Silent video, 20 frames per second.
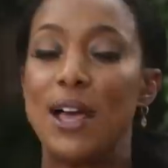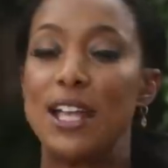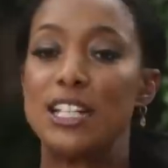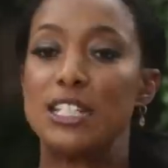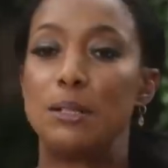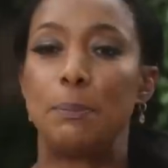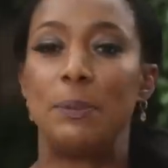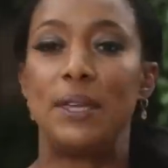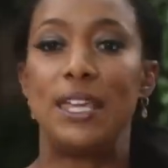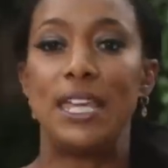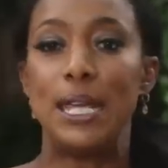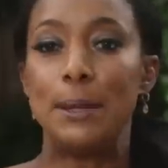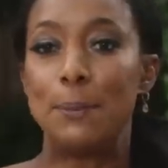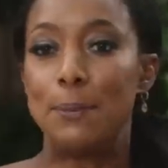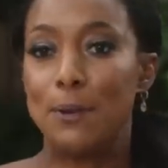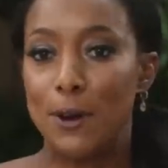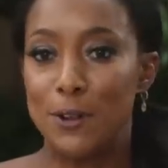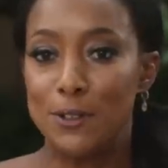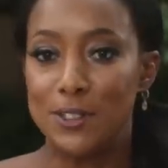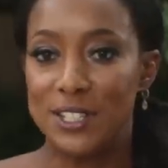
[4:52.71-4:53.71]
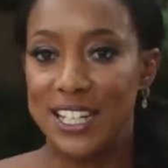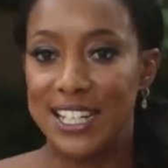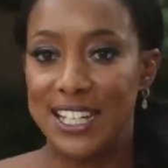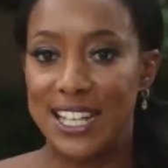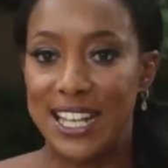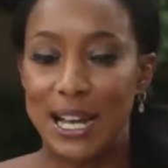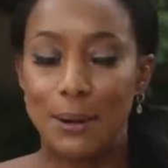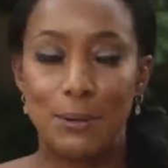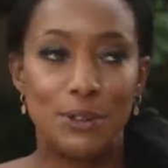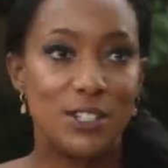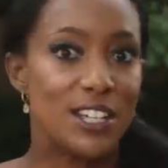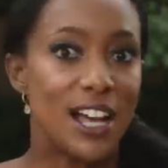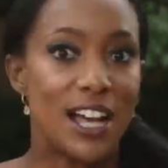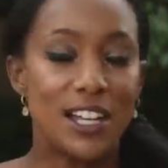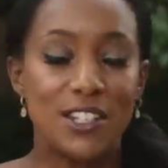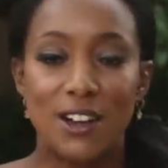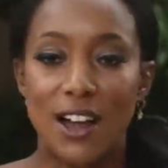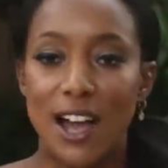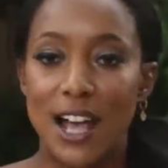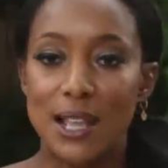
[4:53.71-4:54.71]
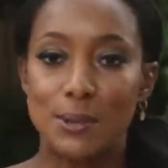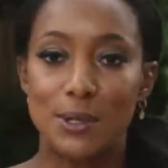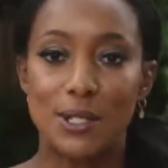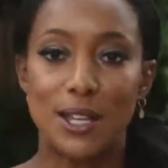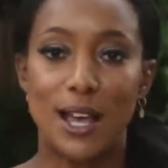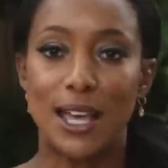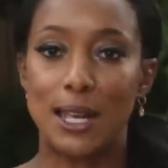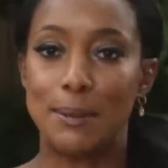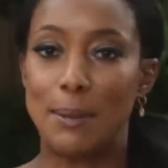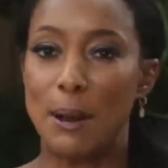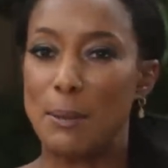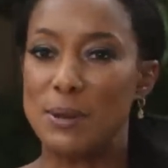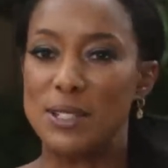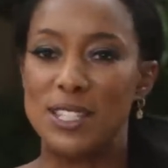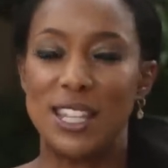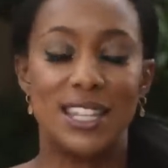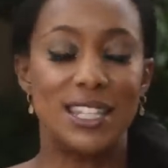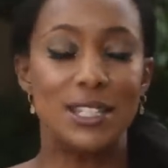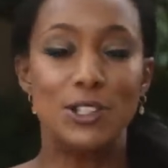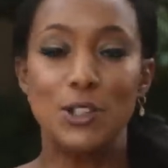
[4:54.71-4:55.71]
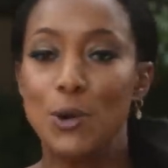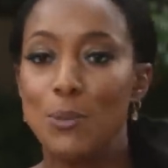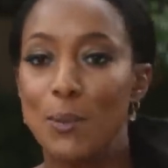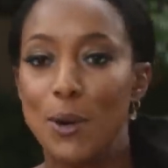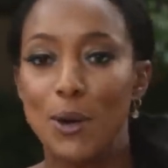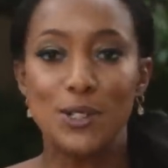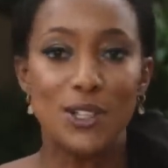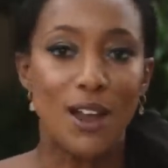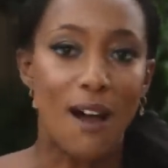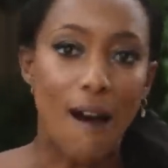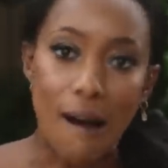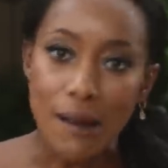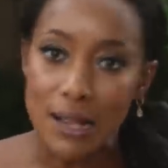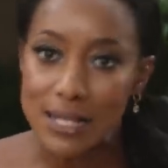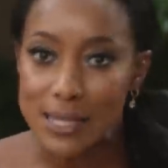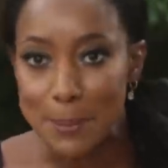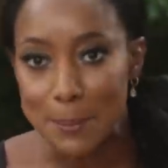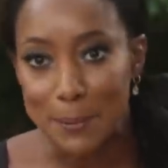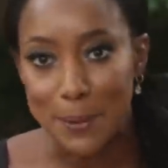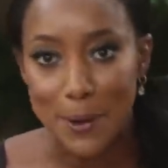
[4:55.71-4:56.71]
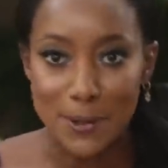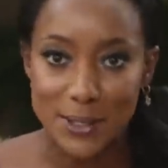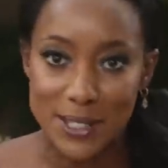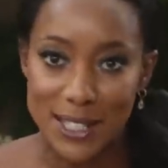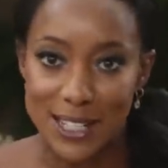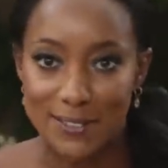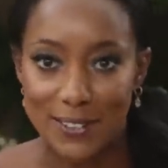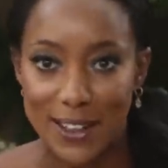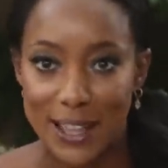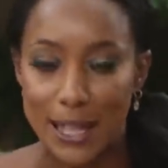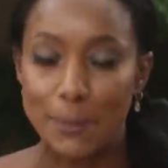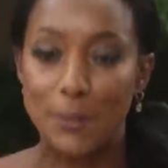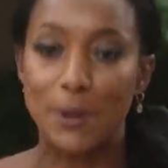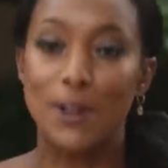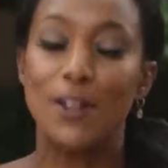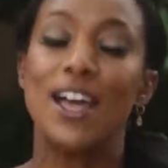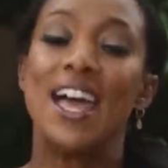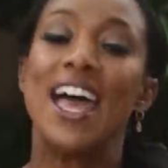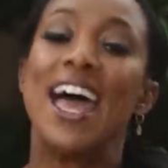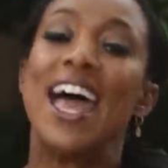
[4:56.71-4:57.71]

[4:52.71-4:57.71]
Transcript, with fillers: has pea protein in it, which Dr. Oz was talking about was the new most awesome protein available.